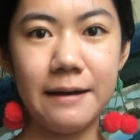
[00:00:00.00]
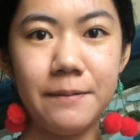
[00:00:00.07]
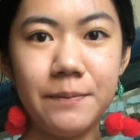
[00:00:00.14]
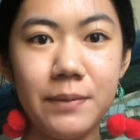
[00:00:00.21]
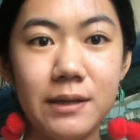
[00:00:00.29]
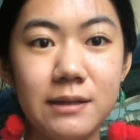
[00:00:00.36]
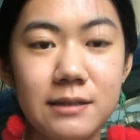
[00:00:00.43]

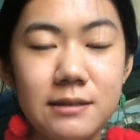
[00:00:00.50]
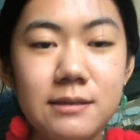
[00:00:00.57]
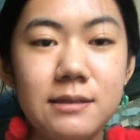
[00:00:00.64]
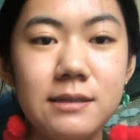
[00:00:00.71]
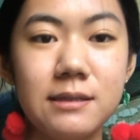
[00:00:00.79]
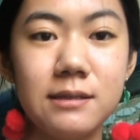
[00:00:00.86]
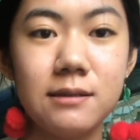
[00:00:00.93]

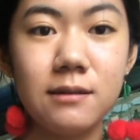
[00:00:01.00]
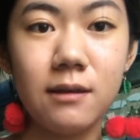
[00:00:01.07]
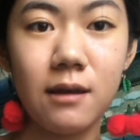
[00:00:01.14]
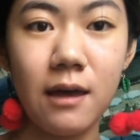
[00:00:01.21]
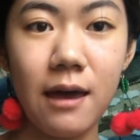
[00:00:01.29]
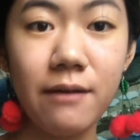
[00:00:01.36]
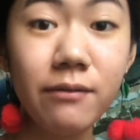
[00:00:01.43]
because
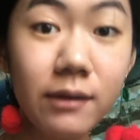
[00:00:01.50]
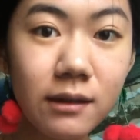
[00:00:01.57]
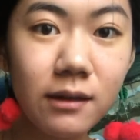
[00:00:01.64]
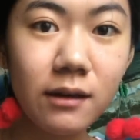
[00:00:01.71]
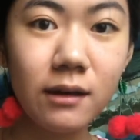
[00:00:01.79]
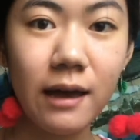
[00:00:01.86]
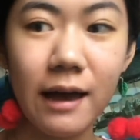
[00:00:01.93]

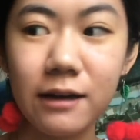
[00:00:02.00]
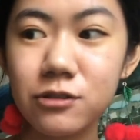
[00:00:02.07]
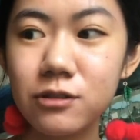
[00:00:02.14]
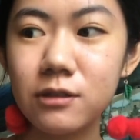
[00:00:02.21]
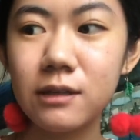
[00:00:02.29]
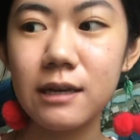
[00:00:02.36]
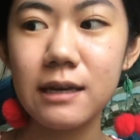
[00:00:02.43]
everything
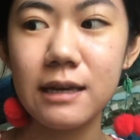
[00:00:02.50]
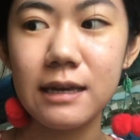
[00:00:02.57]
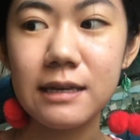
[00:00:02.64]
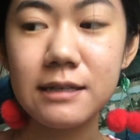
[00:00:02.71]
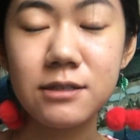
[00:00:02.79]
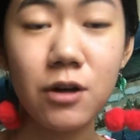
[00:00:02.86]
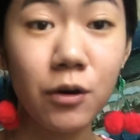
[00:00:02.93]
actually
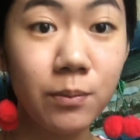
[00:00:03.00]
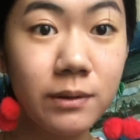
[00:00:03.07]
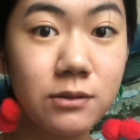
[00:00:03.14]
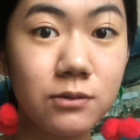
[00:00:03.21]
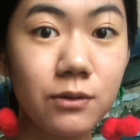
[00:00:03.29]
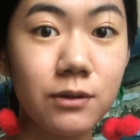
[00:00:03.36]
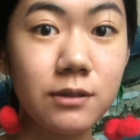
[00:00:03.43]
is open
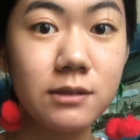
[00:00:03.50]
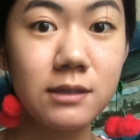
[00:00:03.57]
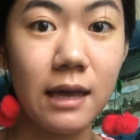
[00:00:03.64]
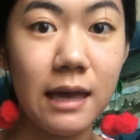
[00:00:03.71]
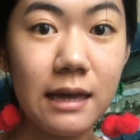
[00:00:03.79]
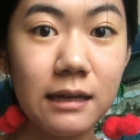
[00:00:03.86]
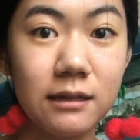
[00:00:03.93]
source
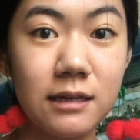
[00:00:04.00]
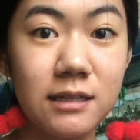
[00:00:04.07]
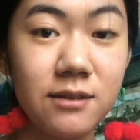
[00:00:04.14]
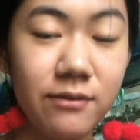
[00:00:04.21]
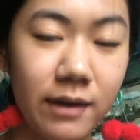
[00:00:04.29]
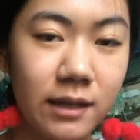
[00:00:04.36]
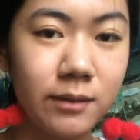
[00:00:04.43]
and is
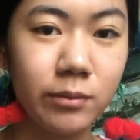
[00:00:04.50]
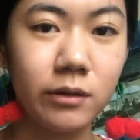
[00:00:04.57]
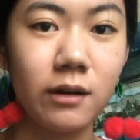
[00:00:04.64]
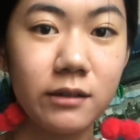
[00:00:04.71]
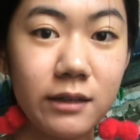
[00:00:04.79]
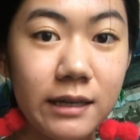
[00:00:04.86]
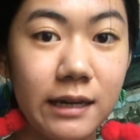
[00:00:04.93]
available
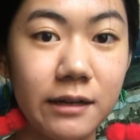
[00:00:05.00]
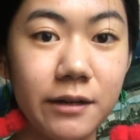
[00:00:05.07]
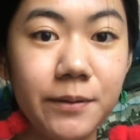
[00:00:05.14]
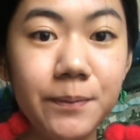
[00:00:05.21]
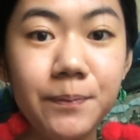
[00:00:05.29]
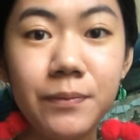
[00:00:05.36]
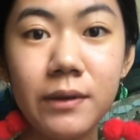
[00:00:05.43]
on
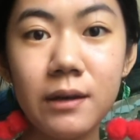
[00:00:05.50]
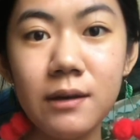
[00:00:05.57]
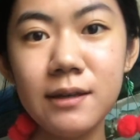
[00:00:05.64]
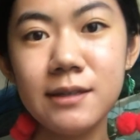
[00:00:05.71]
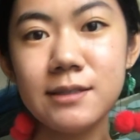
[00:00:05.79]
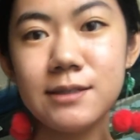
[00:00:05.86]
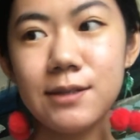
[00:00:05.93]
GitHub.
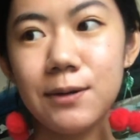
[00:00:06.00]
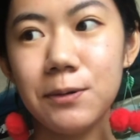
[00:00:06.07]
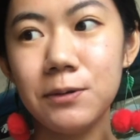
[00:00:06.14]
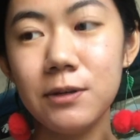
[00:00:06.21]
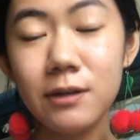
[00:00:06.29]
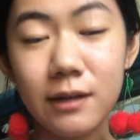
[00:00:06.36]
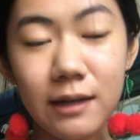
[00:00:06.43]
So
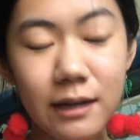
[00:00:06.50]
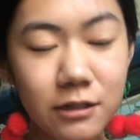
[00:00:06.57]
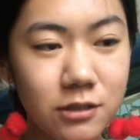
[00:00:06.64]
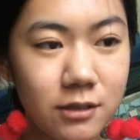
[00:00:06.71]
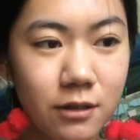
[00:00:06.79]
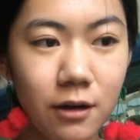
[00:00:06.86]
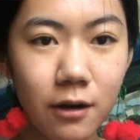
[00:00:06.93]
you can
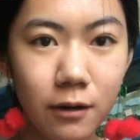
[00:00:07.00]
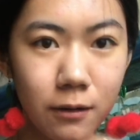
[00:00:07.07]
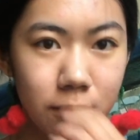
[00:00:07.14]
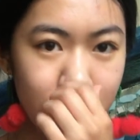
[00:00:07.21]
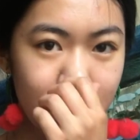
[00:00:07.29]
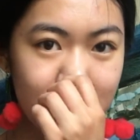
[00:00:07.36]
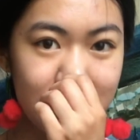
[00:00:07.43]
actually
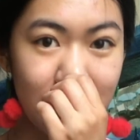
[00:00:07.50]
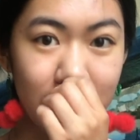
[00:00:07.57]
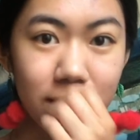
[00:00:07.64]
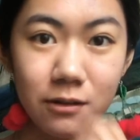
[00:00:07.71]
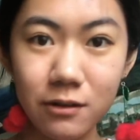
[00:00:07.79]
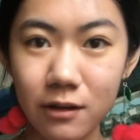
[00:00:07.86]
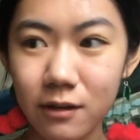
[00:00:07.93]
you can
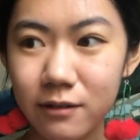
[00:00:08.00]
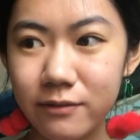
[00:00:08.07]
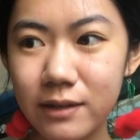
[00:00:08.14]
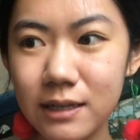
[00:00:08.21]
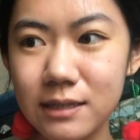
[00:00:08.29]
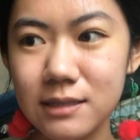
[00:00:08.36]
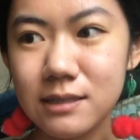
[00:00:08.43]
download all of
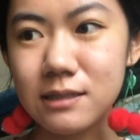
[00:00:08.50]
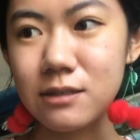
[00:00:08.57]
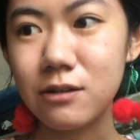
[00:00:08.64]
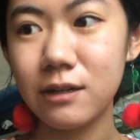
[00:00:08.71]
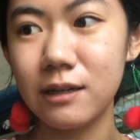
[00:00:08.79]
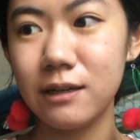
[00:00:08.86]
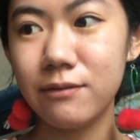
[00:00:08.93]
this,
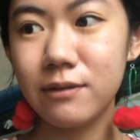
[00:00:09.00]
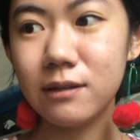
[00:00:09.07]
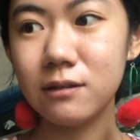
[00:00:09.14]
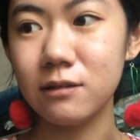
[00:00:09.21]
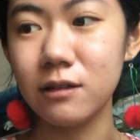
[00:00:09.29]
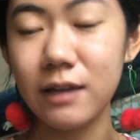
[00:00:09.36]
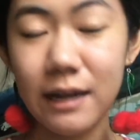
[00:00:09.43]
you can
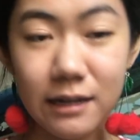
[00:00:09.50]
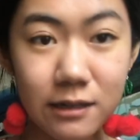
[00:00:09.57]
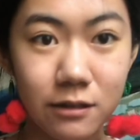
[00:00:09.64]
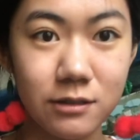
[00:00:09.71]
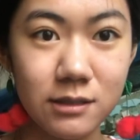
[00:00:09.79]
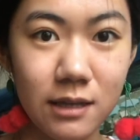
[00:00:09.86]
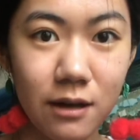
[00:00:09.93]
even look at it
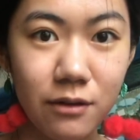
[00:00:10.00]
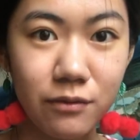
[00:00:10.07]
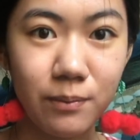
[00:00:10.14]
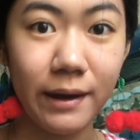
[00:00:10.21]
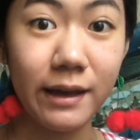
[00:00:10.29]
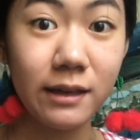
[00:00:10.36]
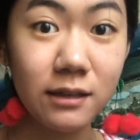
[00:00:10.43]
yourself,
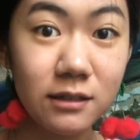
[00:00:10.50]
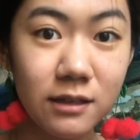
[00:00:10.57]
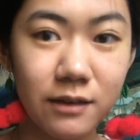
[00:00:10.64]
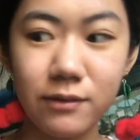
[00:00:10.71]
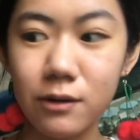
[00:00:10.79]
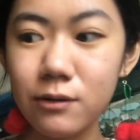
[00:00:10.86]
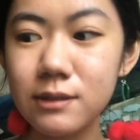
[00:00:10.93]
but I can give you a